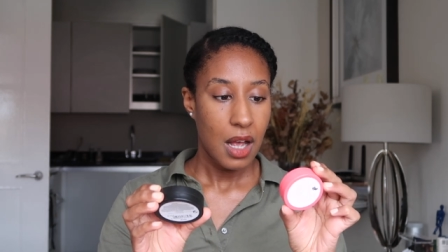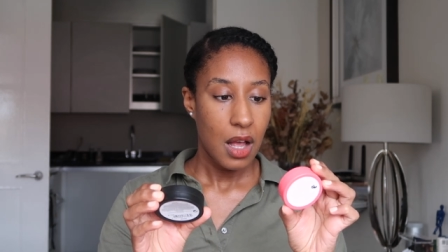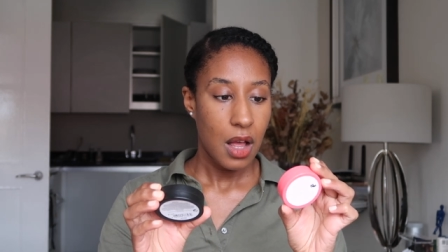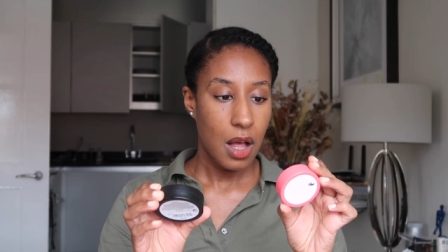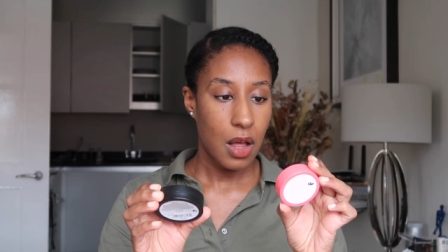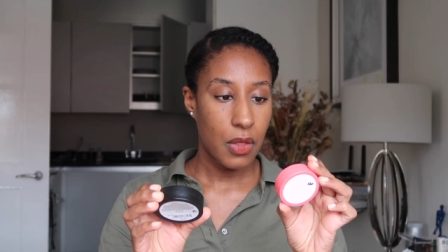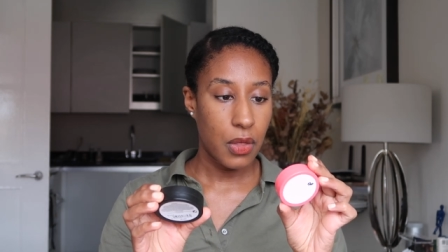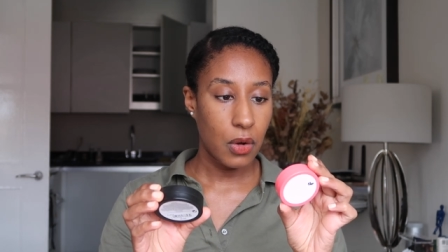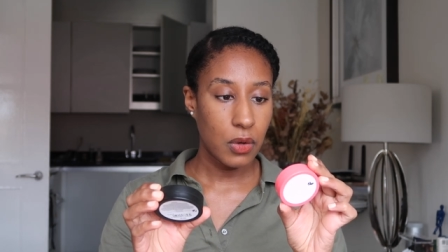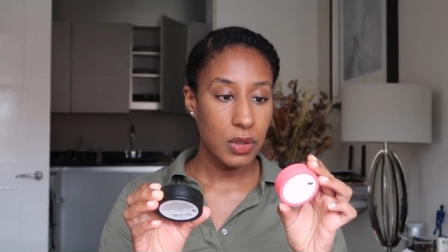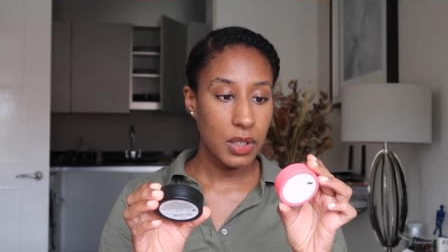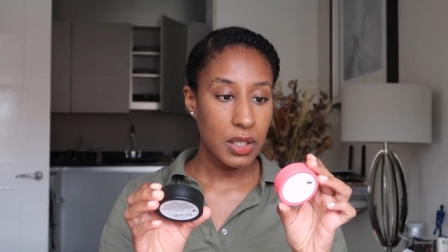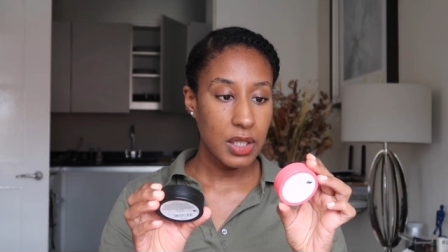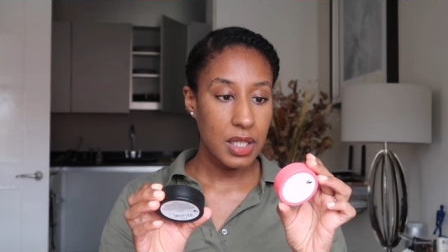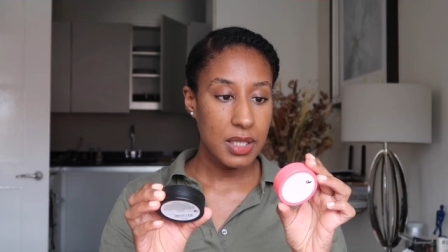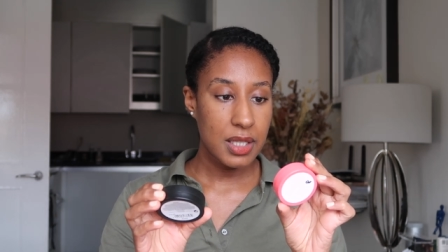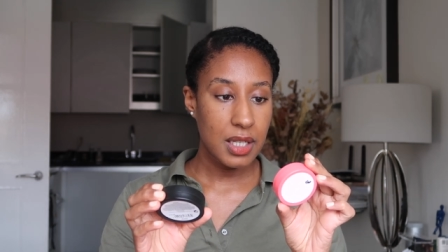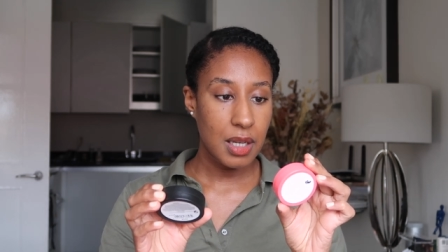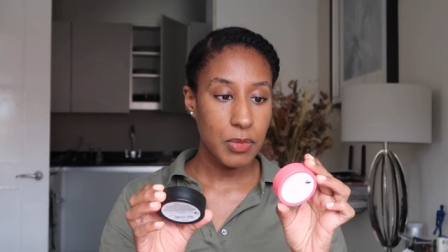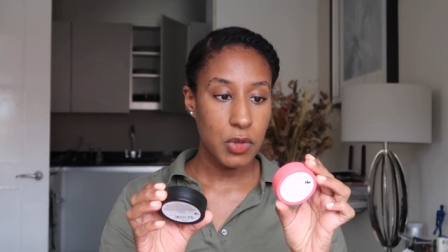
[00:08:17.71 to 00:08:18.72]
The only
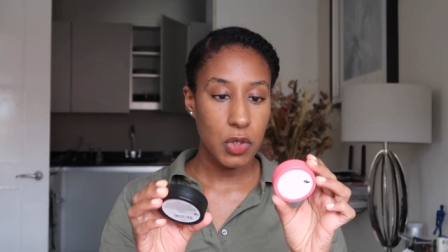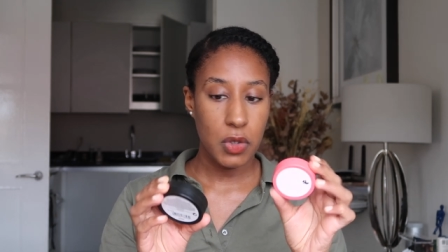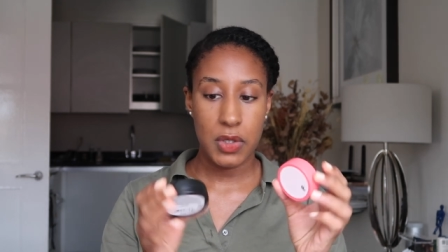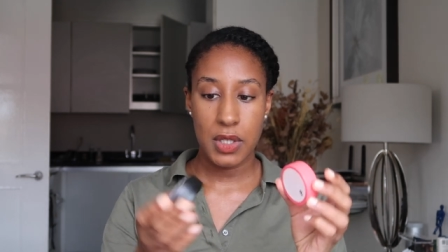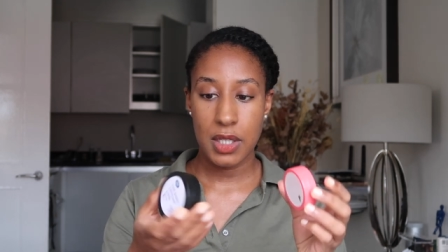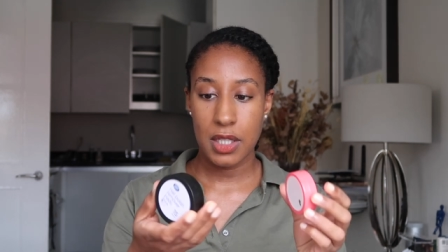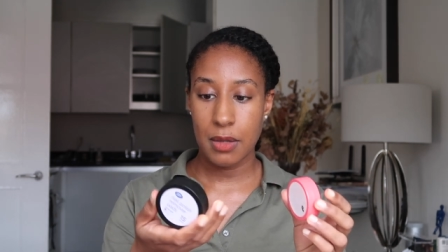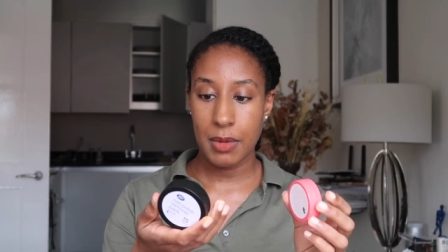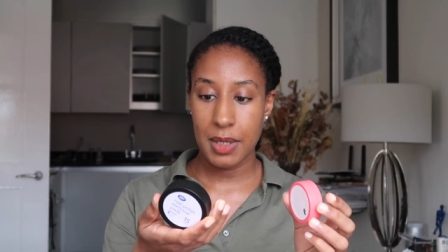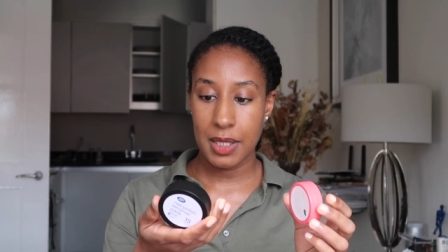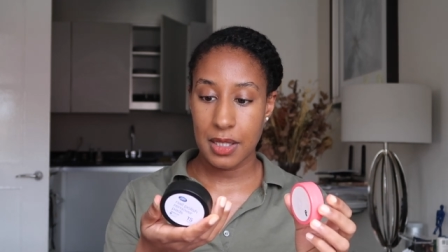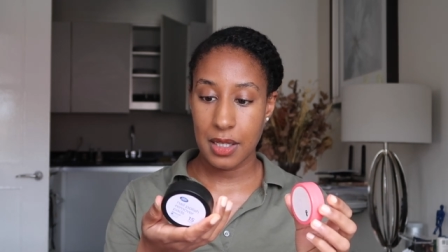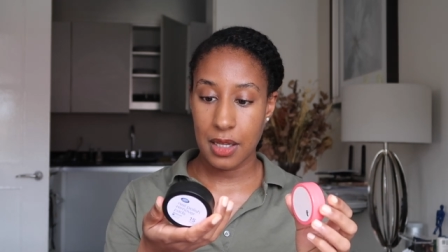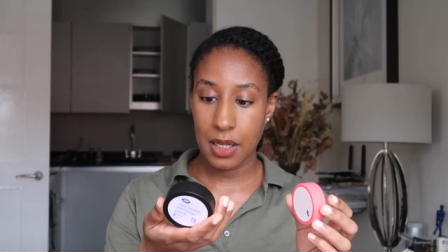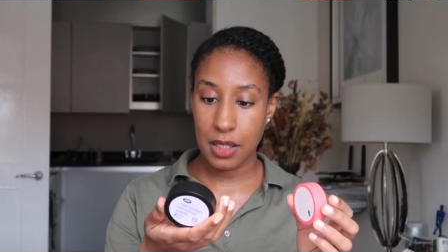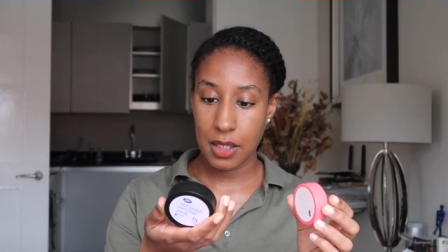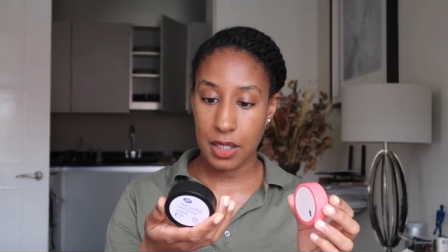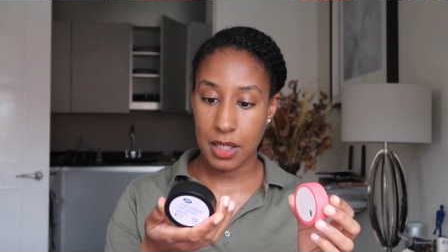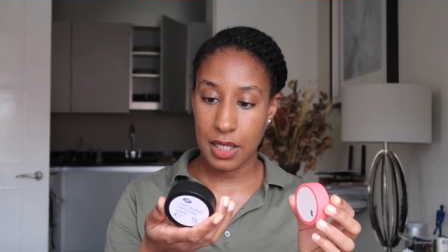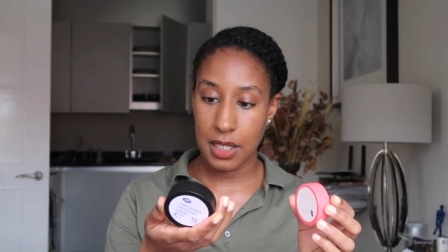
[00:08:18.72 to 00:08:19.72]
reason I'm tossing them is
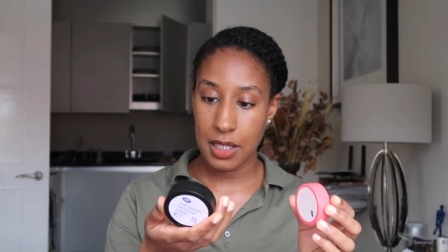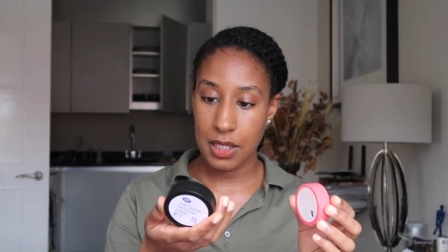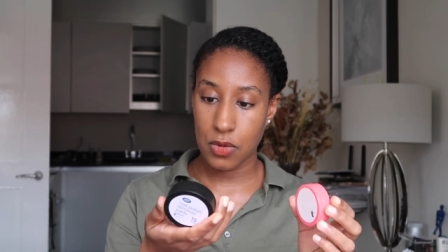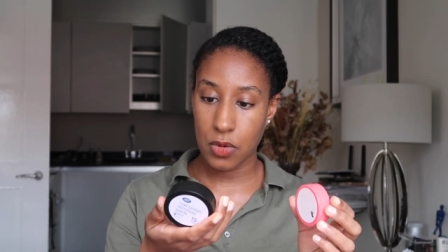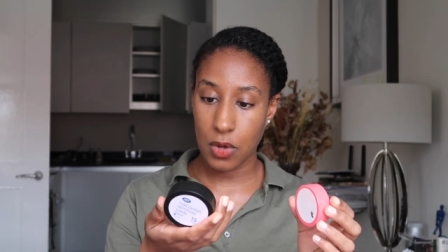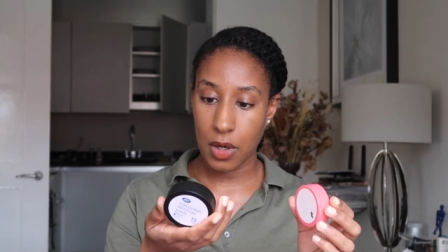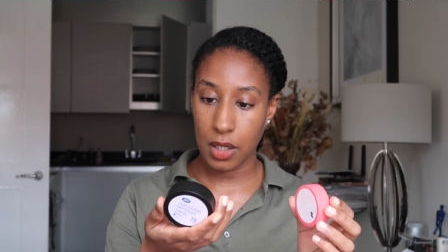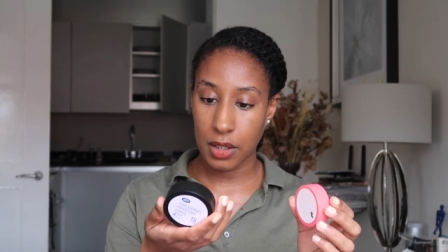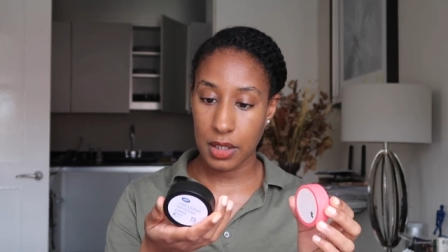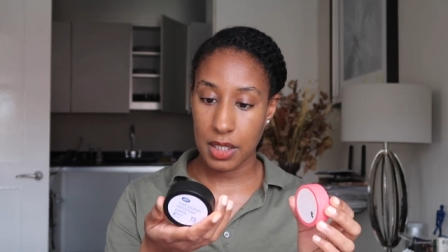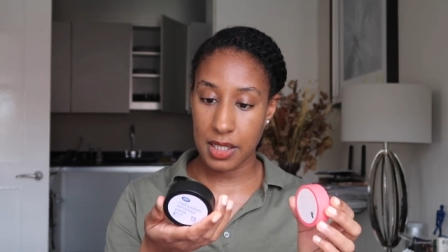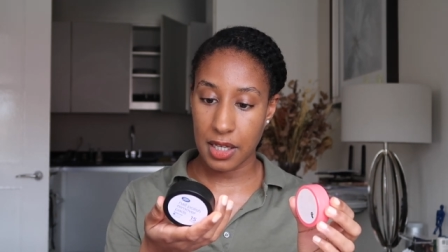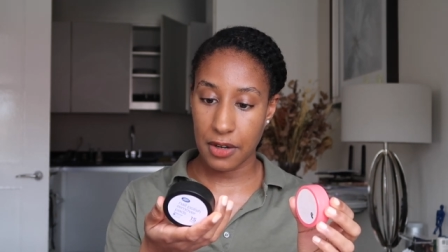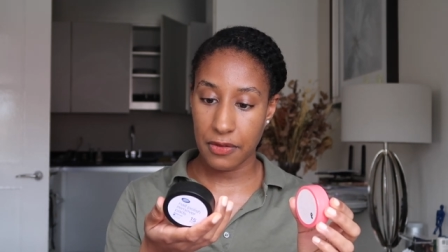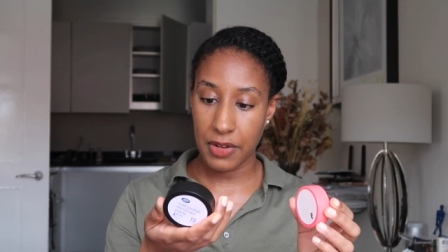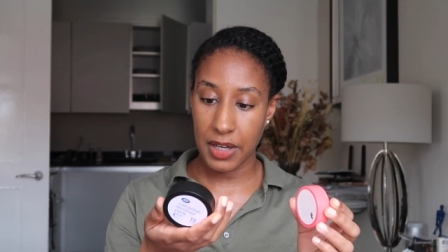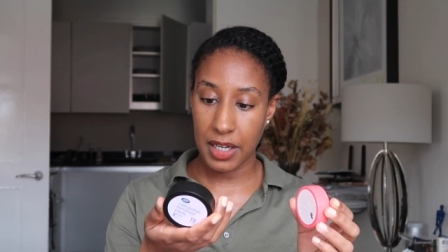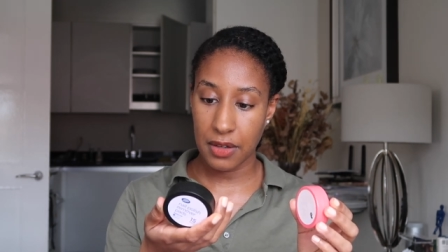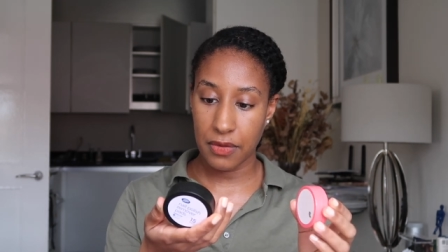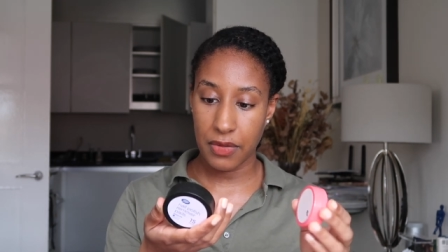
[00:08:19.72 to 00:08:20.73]
that these are
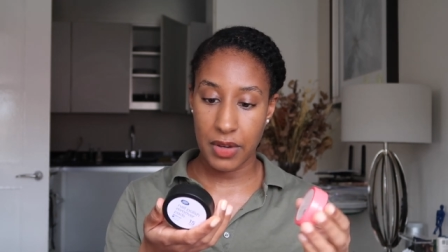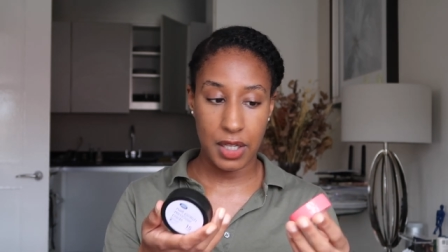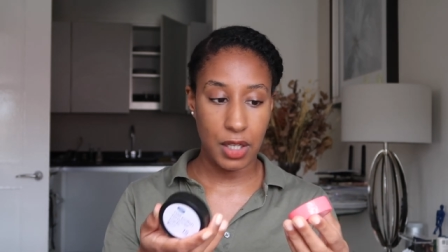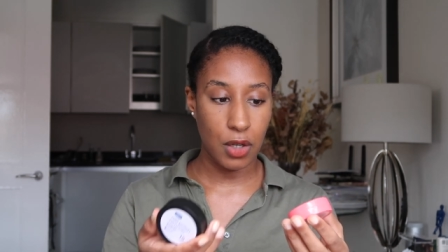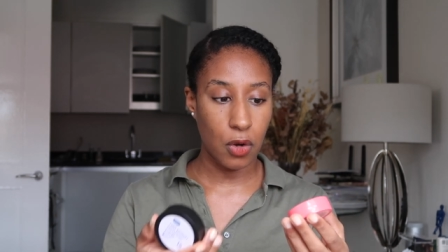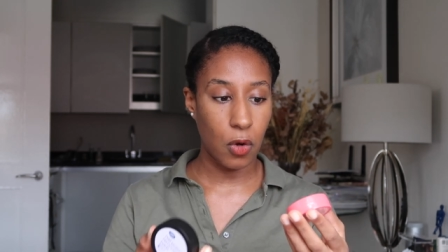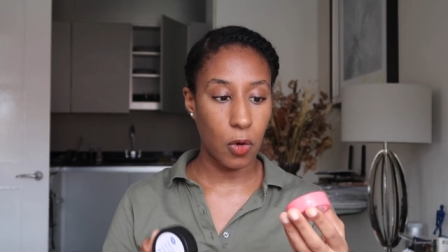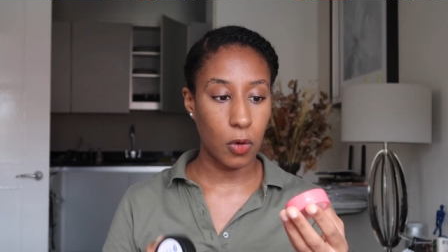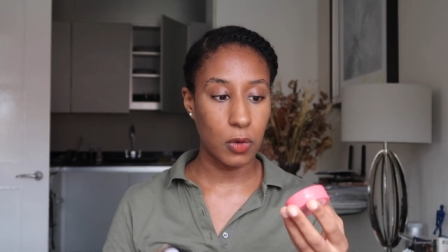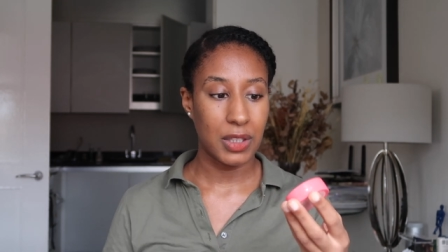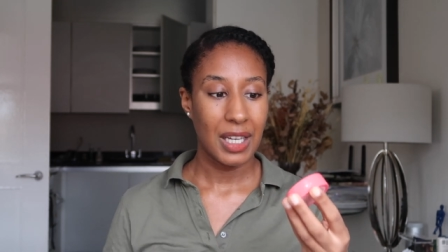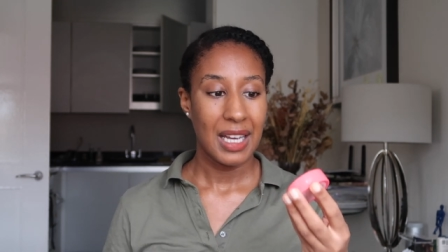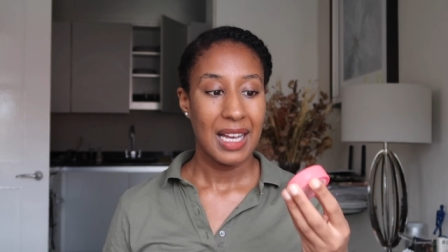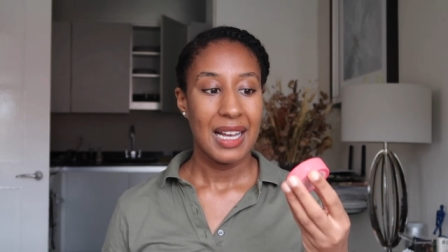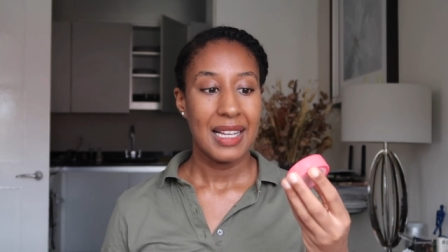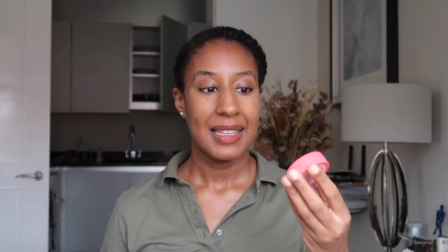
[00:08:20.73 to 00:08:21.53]
very, very old.